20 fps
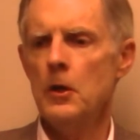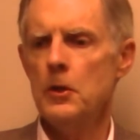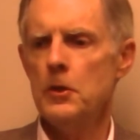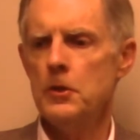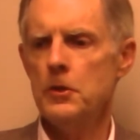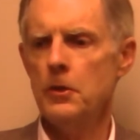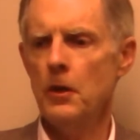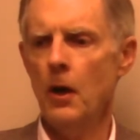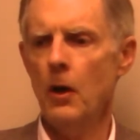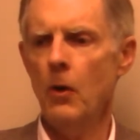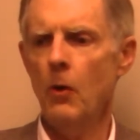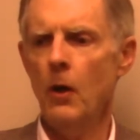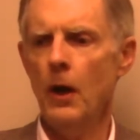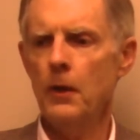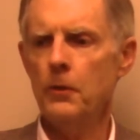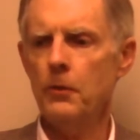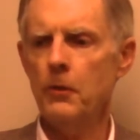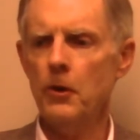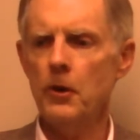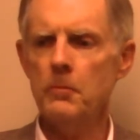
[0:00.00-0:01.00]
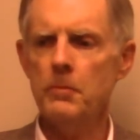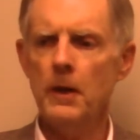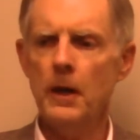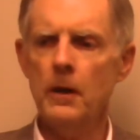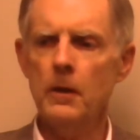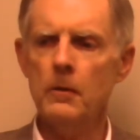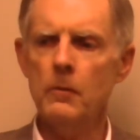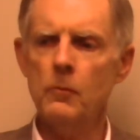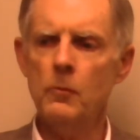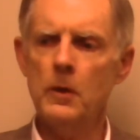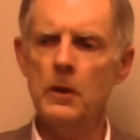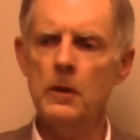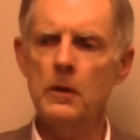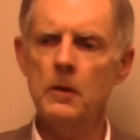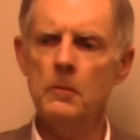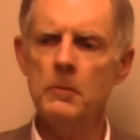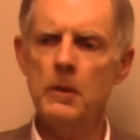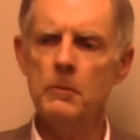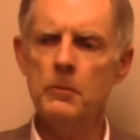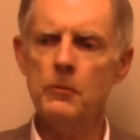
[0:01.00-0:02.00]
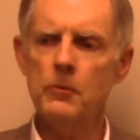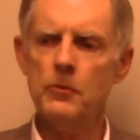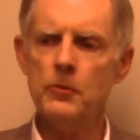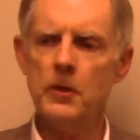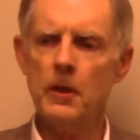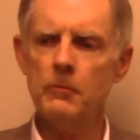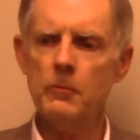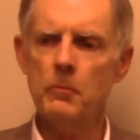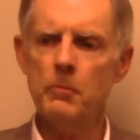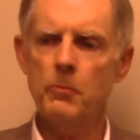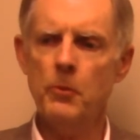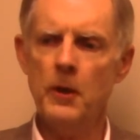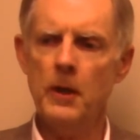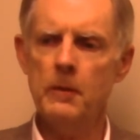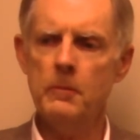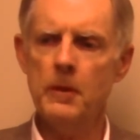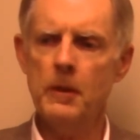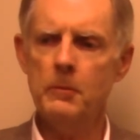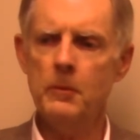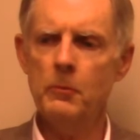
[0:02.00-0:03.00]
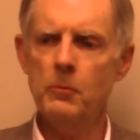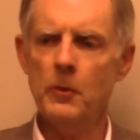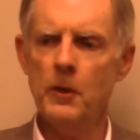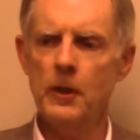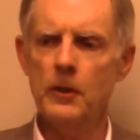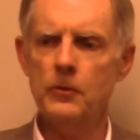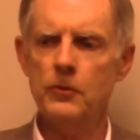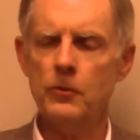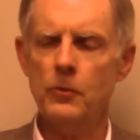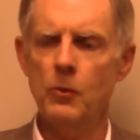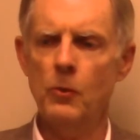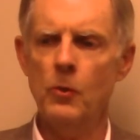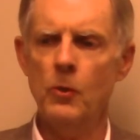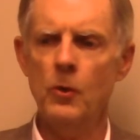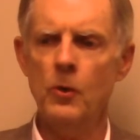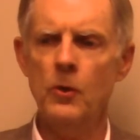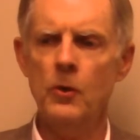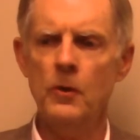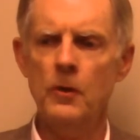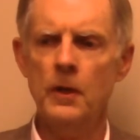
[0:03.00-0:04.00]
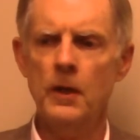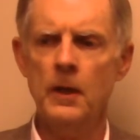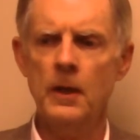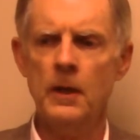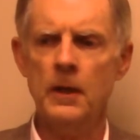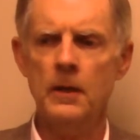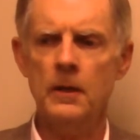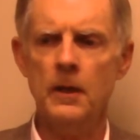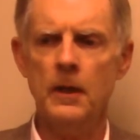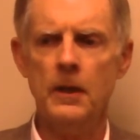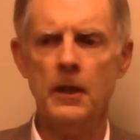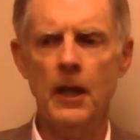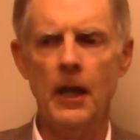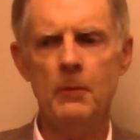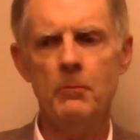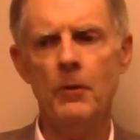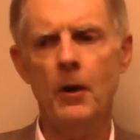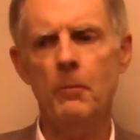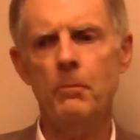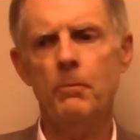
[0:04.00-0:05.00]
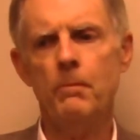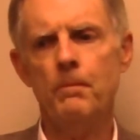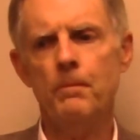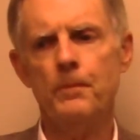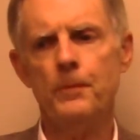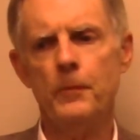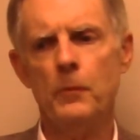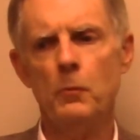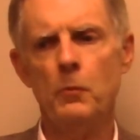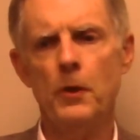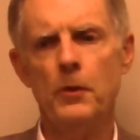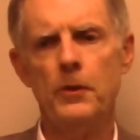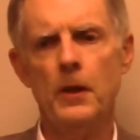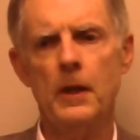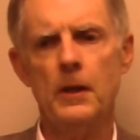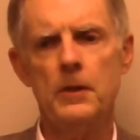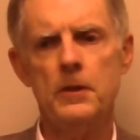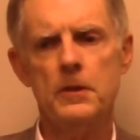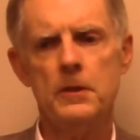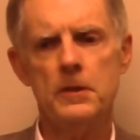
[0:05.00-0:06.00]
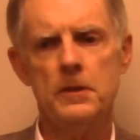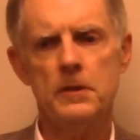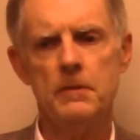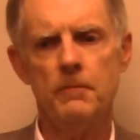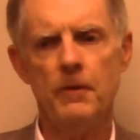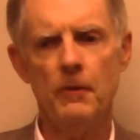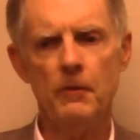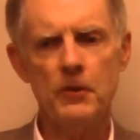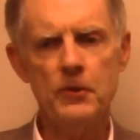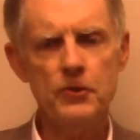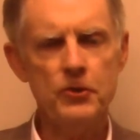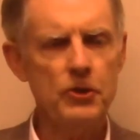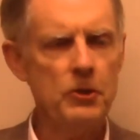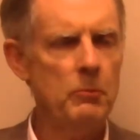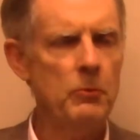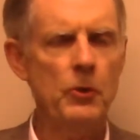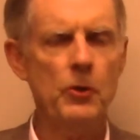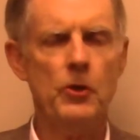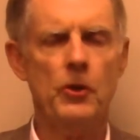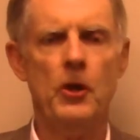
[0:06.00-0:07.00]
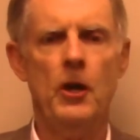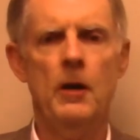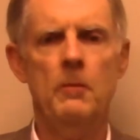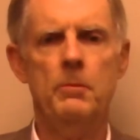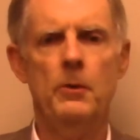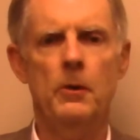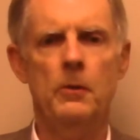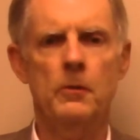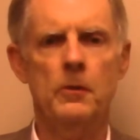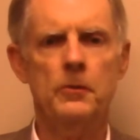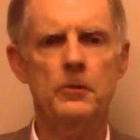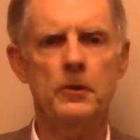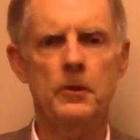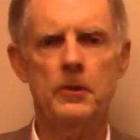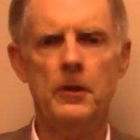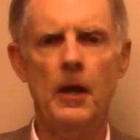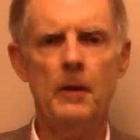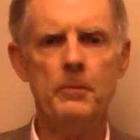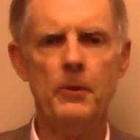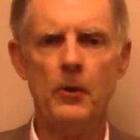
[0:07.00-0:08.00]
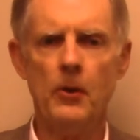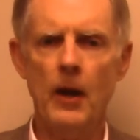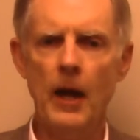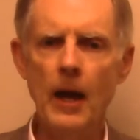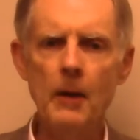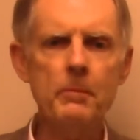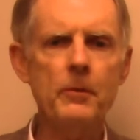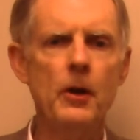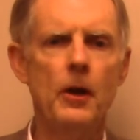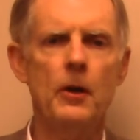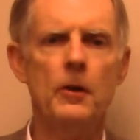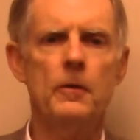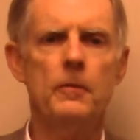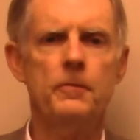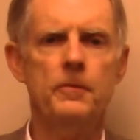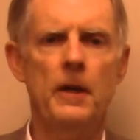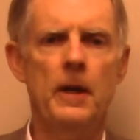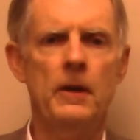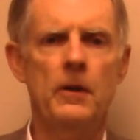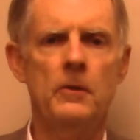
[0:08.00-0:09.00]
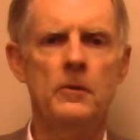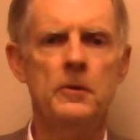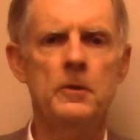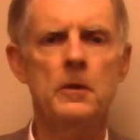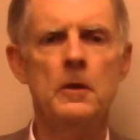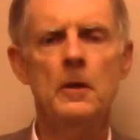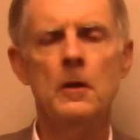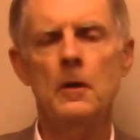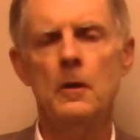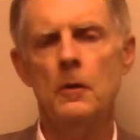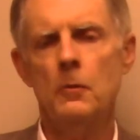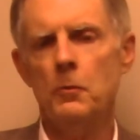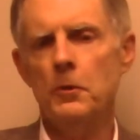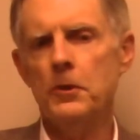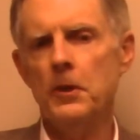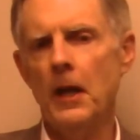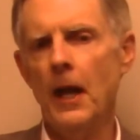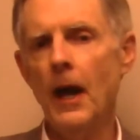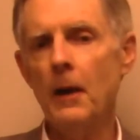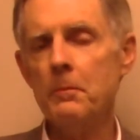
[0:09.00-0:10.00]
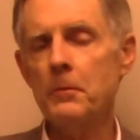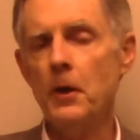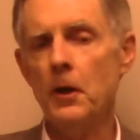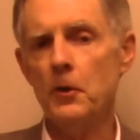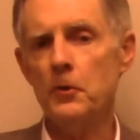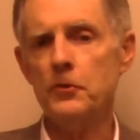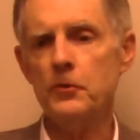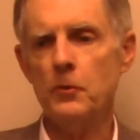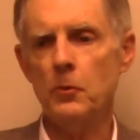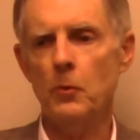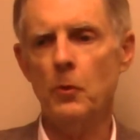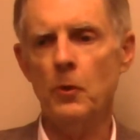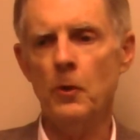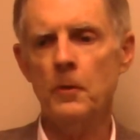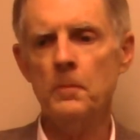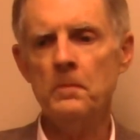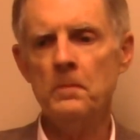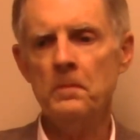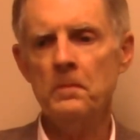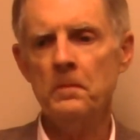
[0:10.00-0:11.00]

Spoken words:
So I thought about, well, maybe we should have a baby brain score, and I came up with a very similar components that APGAR found with the APGAR score.